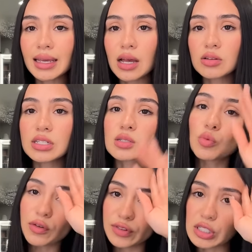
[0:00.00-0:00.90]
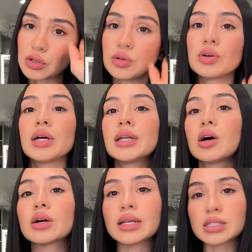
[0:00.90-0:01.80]
else is more physical, and
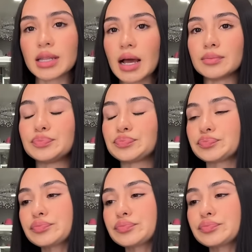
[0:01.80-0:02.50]
I'll get to that.